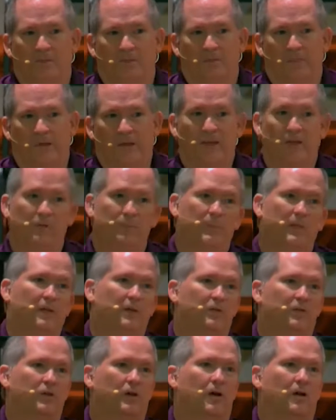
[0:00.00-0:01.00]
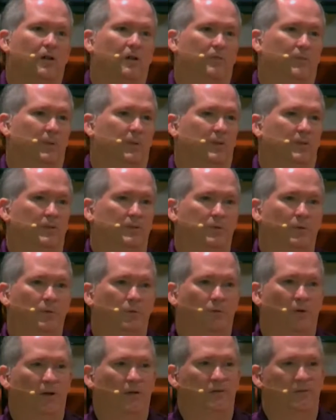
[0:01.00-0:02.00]
And it's because y'all have been so
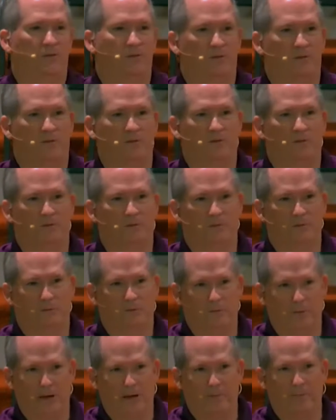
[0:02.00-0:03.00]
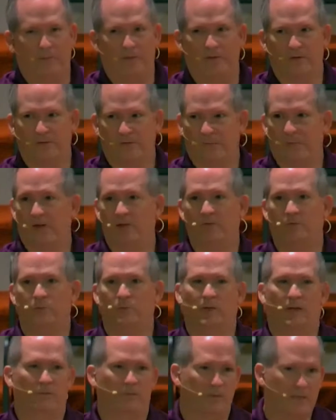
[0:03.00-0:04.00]
gracious to grant me the space when
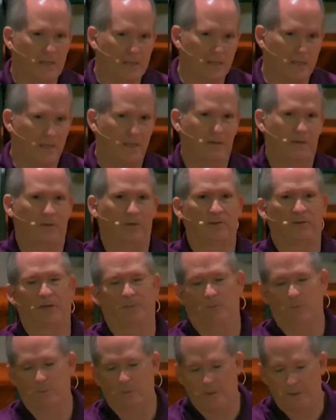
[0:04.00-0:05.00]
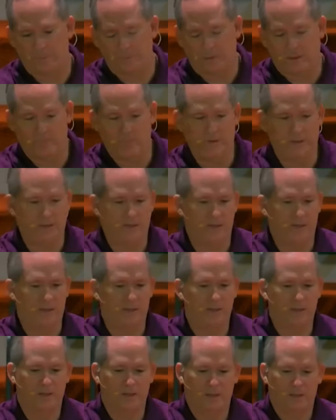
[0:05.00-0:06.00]
I've needed it, the time away when I've needed it.
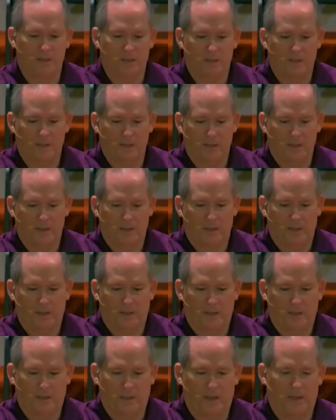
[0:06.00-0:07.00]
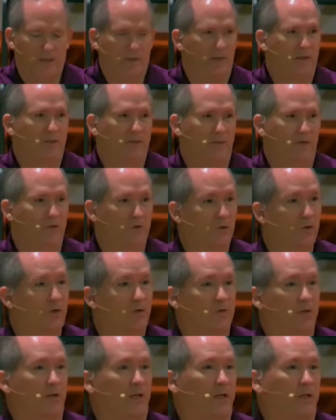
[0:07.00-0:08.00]
And I think as a
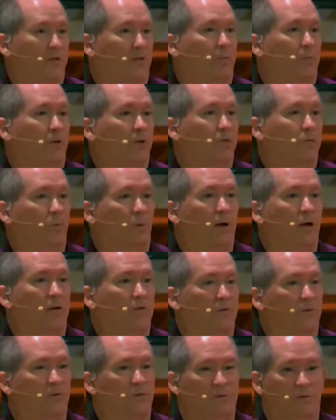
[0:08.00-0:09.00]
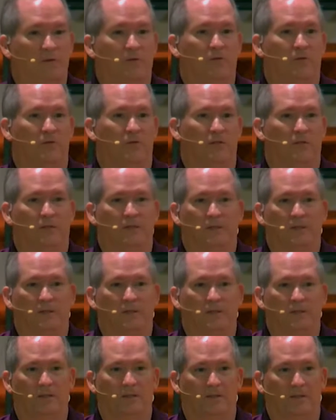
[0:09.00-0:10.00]
church, I think it's a much wiser decision
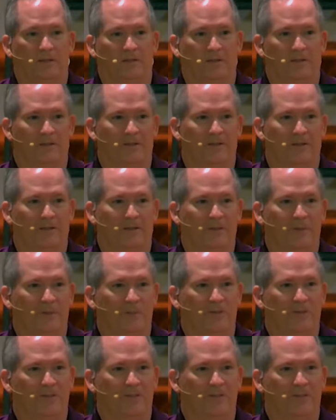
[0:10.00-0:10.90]
than,